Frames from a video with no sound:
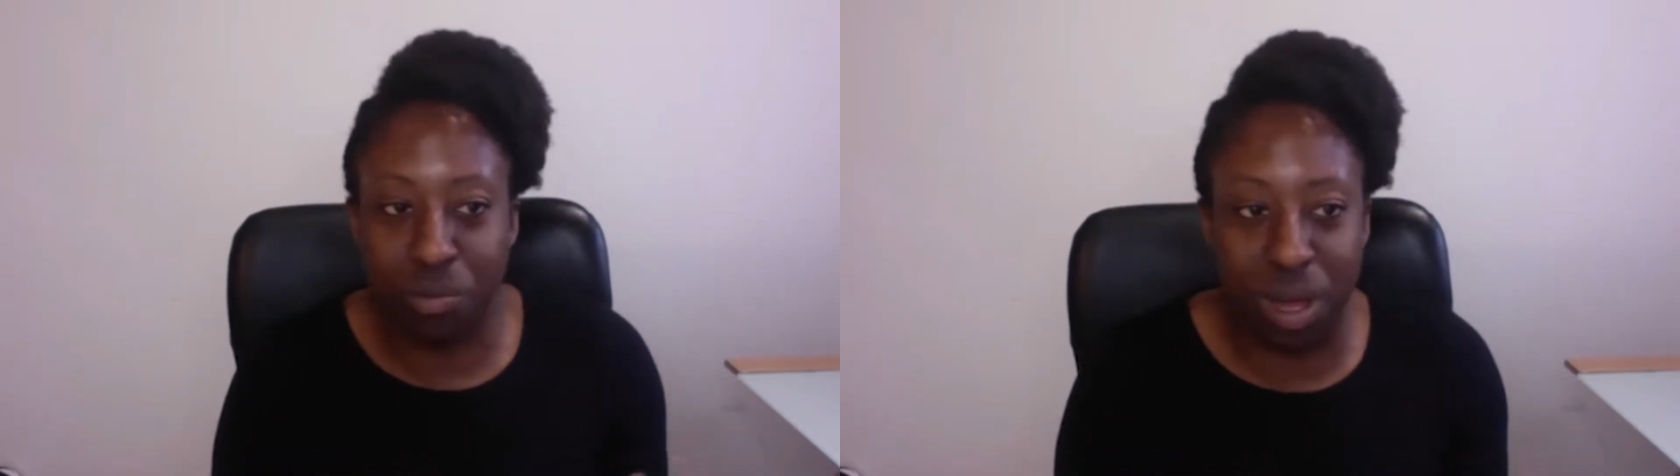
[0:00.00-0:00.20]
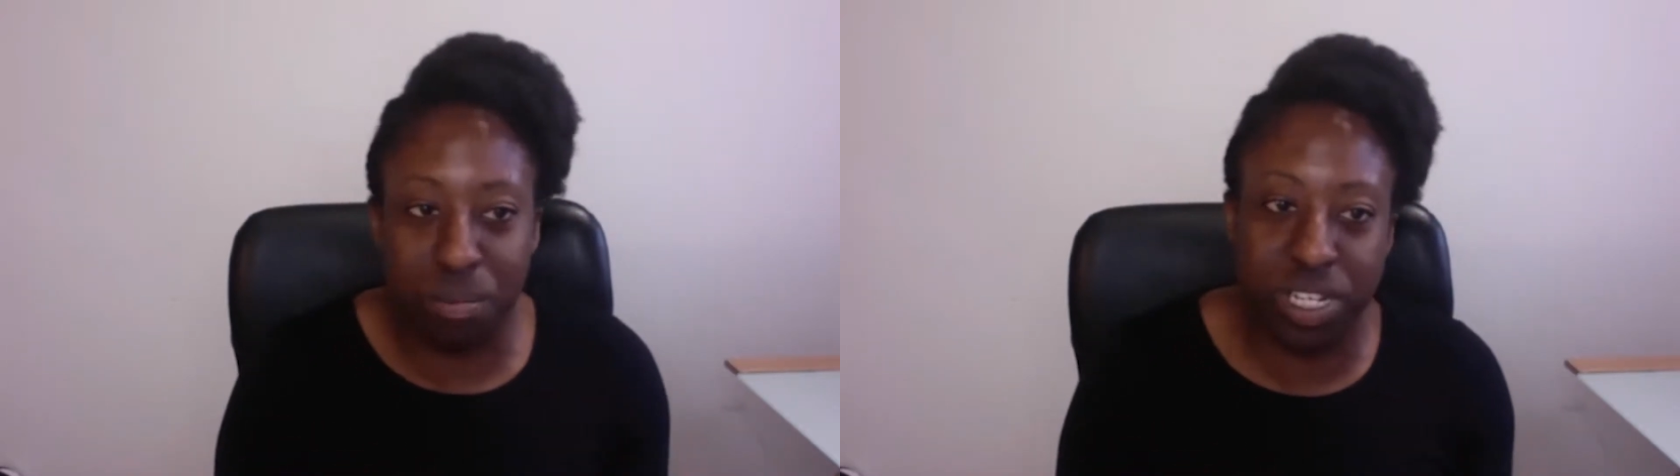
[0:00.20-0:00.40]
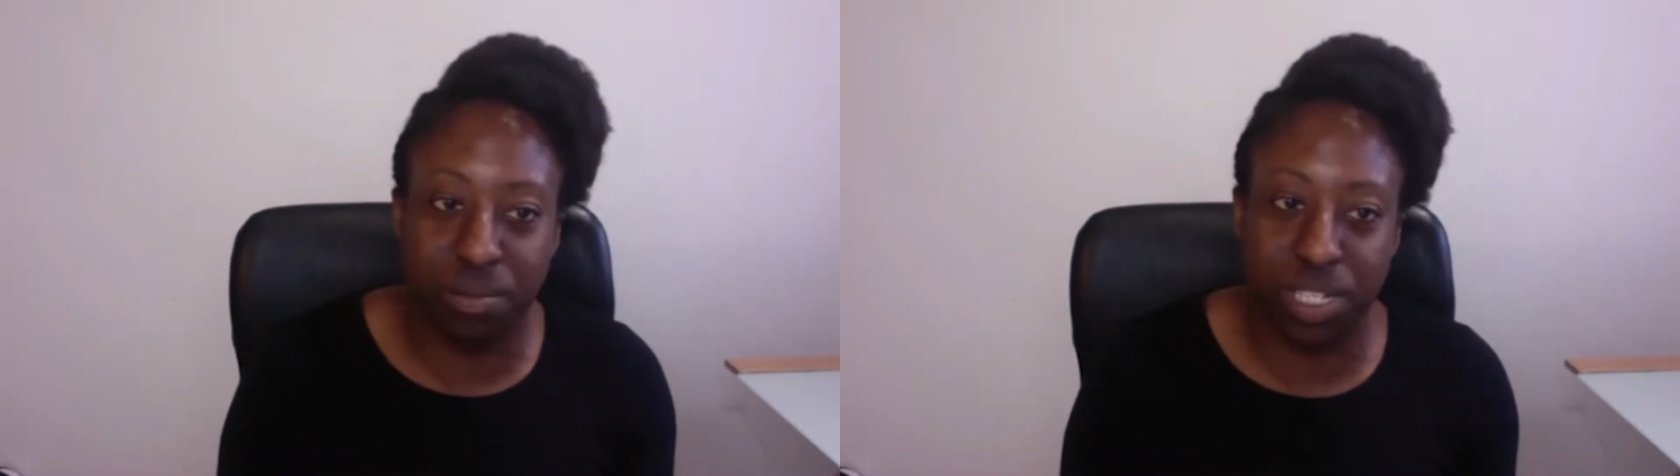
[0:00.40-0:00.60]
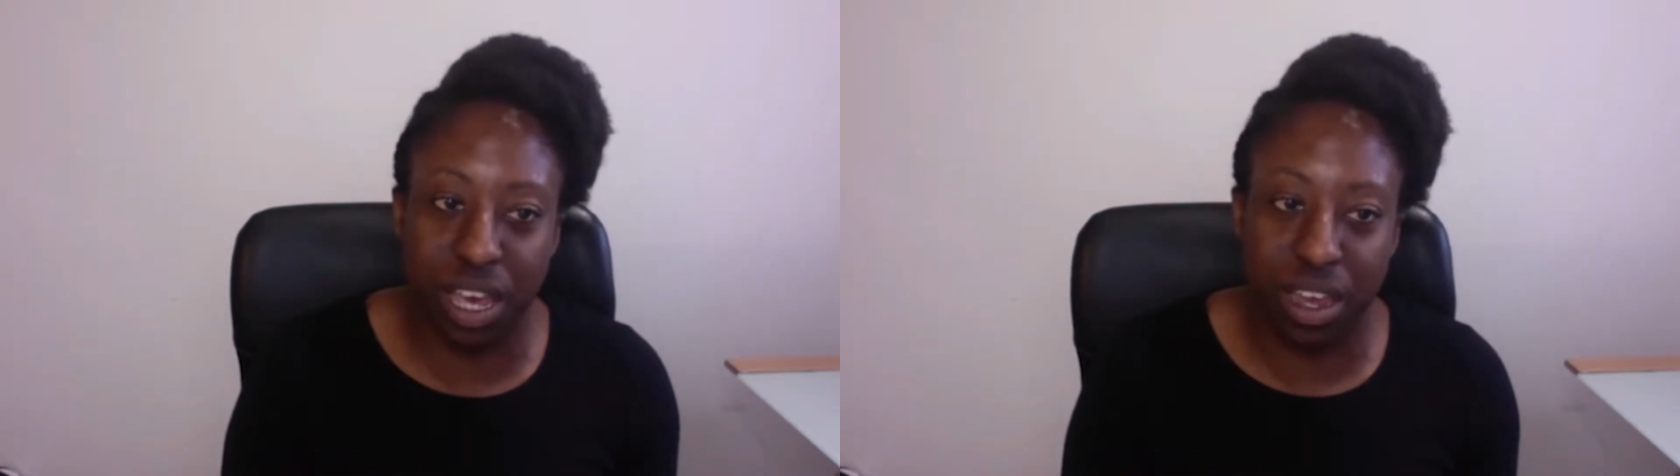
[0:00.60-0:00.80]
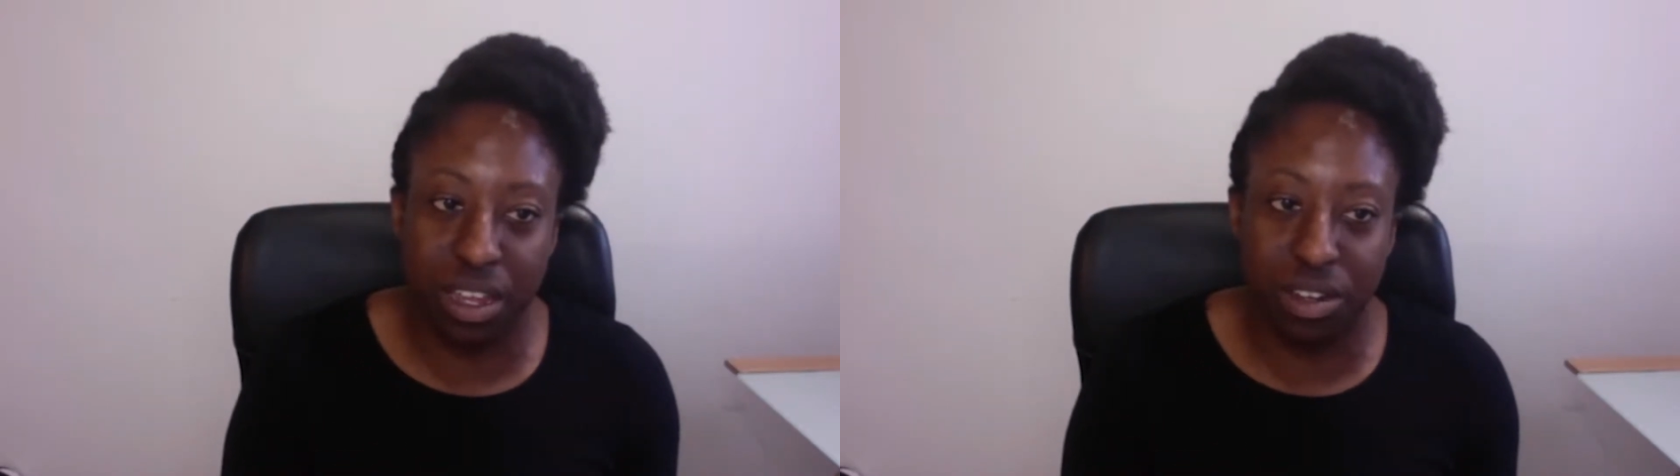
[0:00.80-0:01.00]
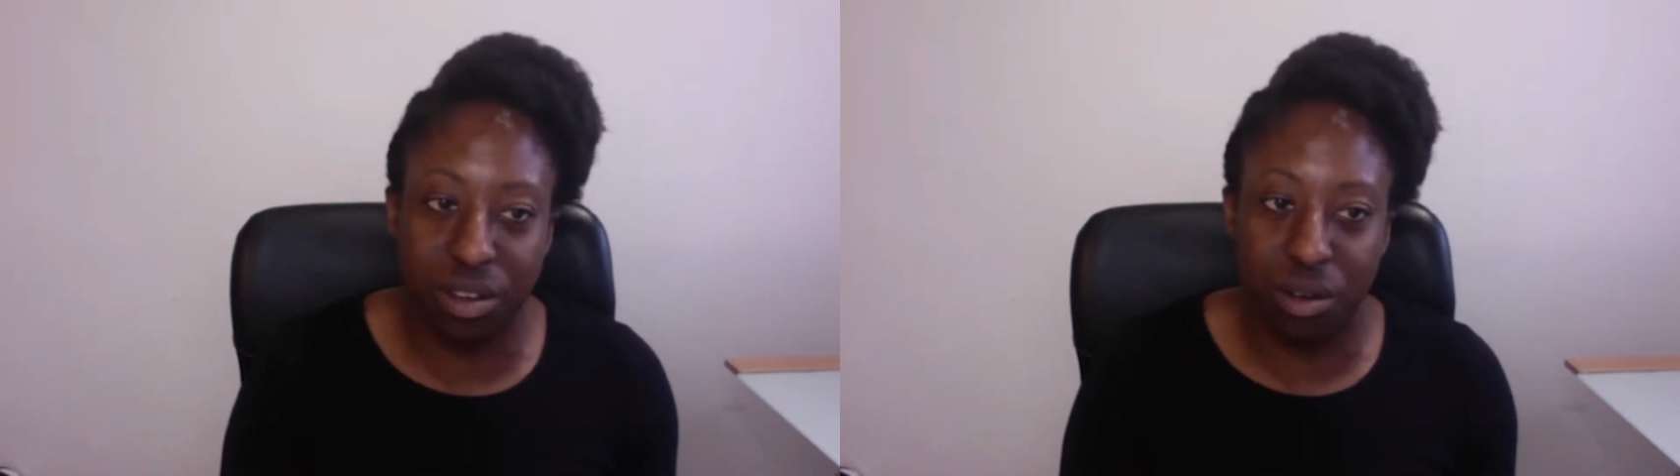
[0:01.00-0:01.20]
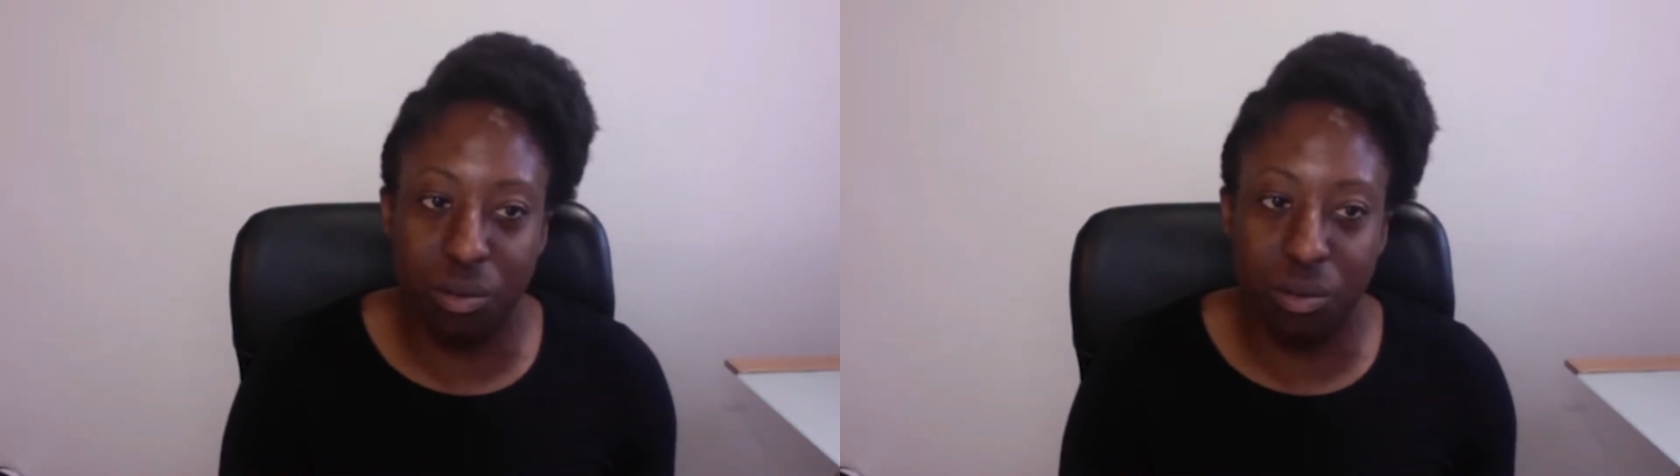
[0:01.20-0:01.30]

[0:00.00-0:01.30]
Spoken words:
membership side,